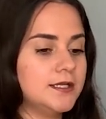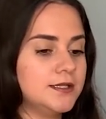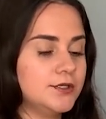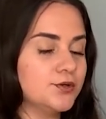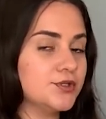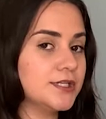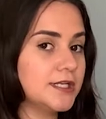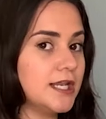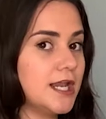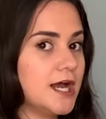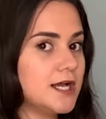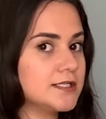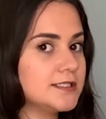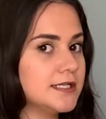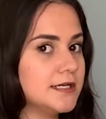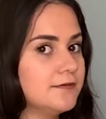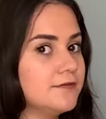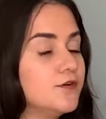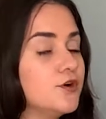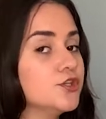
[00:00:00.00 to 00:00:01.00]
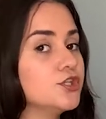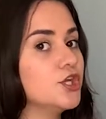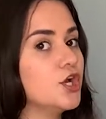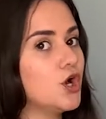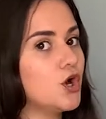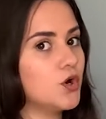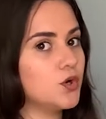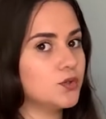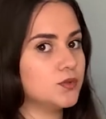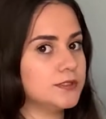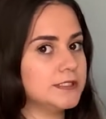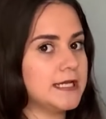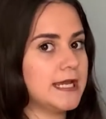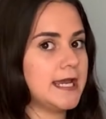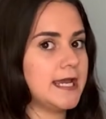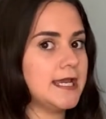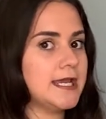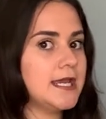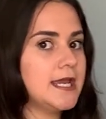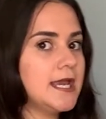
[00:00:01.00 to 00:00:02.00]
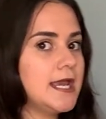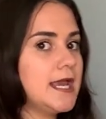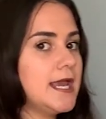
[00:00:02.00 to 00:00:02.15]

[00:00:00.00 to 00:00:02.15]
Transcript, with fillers: on the last day, we've got the whole day.